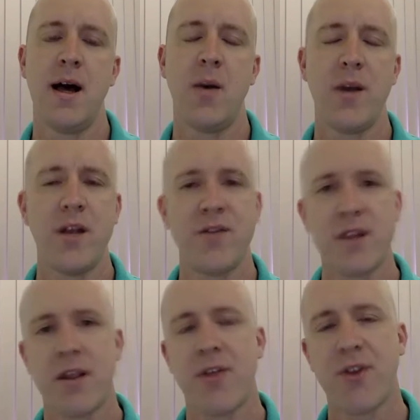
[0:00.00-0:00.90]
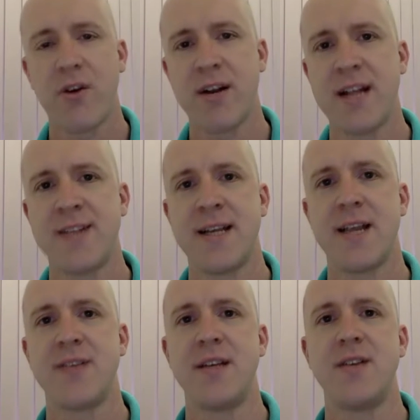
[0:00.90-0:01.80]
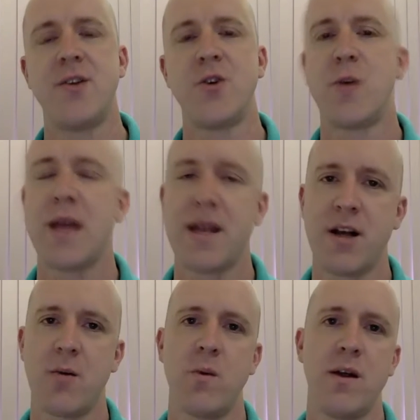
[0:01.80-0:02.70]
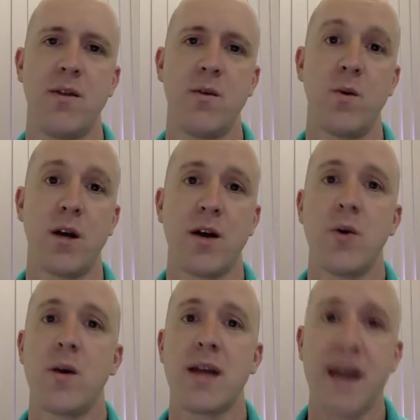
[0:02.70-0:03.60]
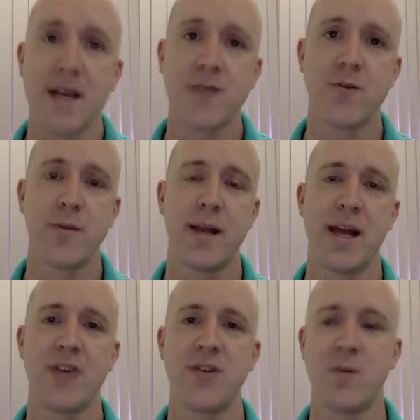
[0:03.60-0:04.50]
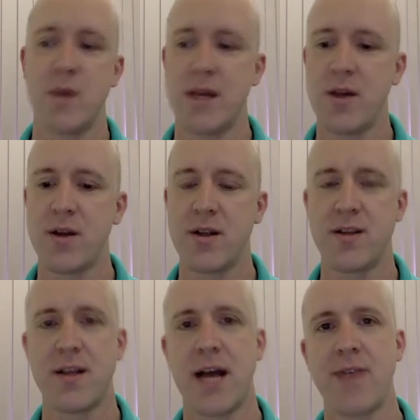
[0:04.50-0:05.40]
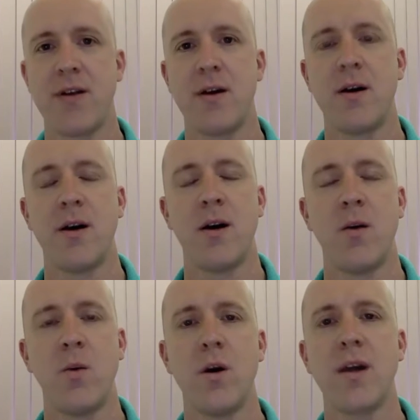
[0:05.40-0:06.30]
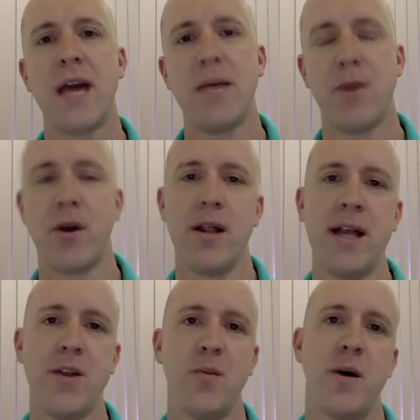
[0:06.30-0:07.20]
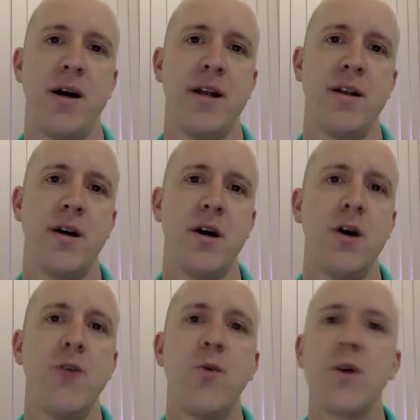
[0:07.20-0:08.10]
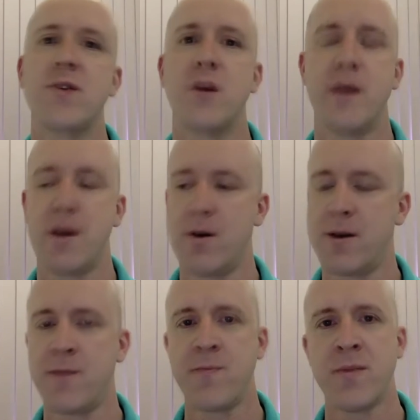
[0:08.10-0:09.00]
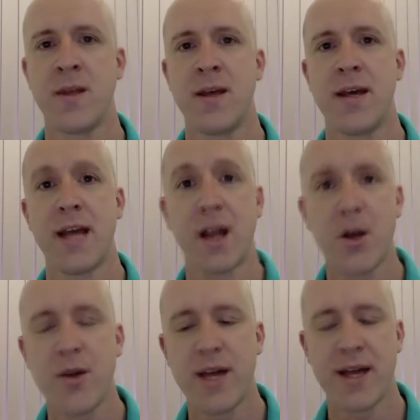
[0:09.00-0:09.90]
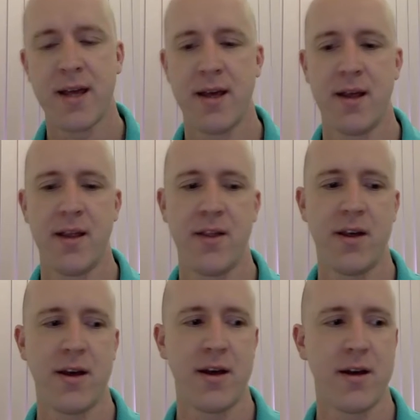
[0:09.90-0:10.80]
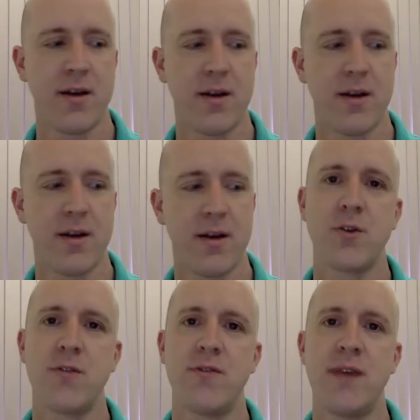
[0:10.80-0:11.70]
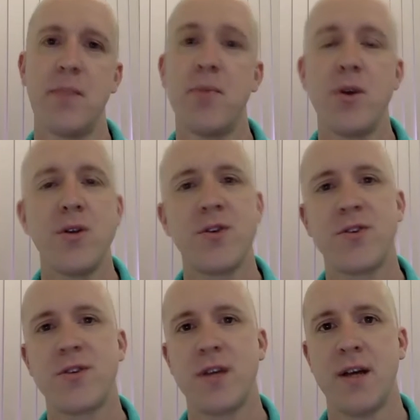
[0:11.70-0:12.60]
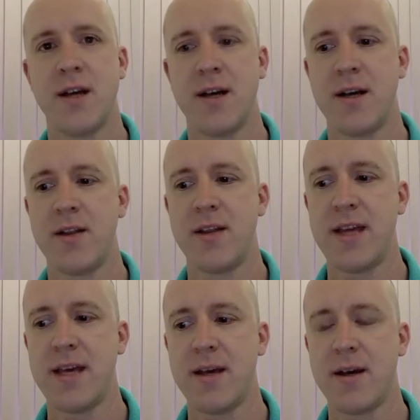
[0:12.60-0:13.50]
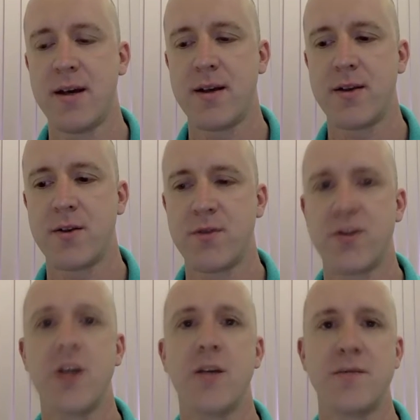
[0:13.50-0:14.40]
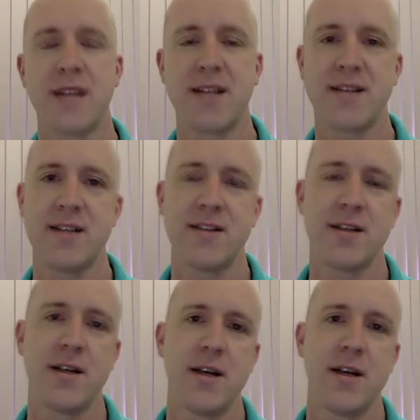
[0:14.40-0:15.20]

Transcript: When you've done a thorough analysis, you normally end up with what I call a case formulation, where you can have a, a working model in your mind of what's going on, including the, the sort of inputs uh, and the uh, sort of circumstances,